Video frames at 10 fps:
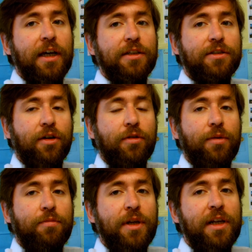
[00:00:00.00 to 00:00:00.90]
So,
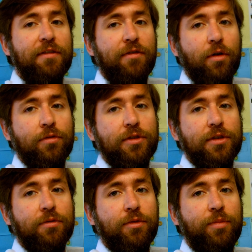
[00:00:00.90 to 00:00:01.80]

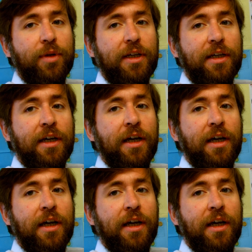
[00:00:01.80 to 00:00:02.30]
millivolts would be